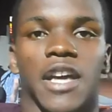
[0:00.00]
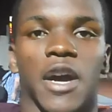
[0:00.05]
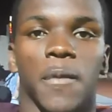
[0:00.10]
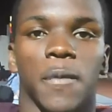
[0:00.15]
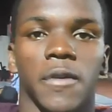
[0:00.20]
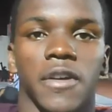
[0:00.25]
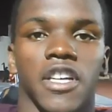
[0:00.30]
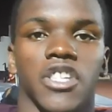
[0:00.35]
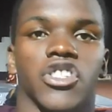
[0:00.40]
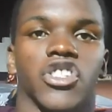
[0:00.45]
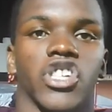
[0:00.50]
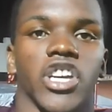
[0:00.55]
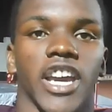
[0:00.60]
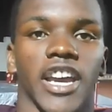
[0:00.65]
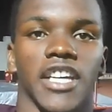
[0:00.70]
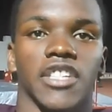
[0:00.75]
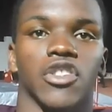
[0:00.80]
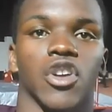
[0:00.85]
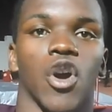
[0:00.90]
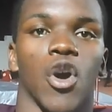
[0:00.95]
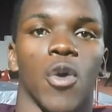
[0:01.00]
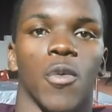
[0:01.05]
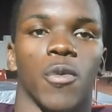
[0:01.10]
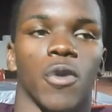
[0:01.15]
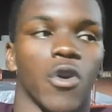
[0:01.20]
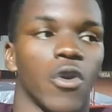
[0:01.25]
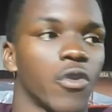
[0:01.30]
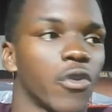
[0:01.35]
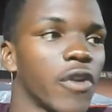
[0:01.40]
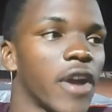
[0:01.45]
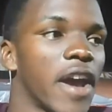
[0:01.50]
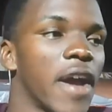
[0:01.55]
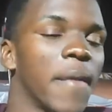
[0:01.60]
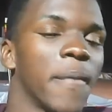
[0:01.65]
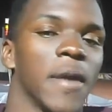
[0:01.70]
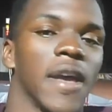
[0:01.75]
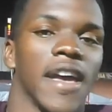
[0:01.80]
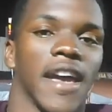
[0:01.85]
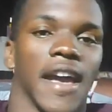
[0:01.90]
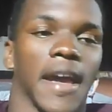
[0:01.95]
helping us change the whole
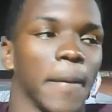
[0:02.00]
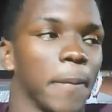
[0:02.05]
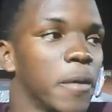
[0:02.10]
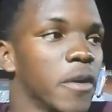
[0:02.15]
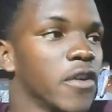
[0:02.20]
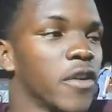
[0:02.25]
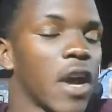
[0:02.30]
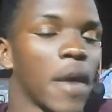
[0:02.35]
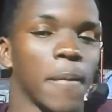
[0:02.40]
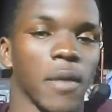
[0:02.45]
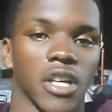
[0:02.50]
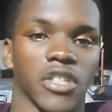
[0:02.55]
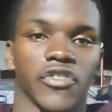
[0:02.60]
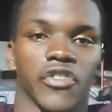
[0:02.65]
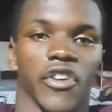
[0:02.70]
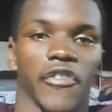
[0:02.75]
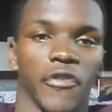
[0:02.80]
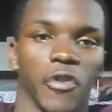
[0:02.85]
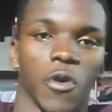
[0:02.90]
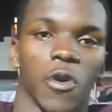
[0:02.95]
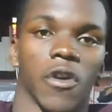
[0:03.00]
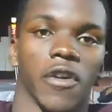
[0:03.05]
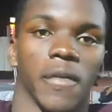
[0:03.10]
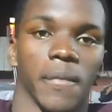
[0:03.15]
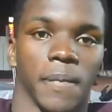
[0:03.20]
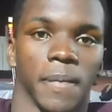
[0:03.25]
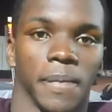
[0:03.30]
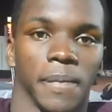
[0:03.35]
program and putting our best foot forward.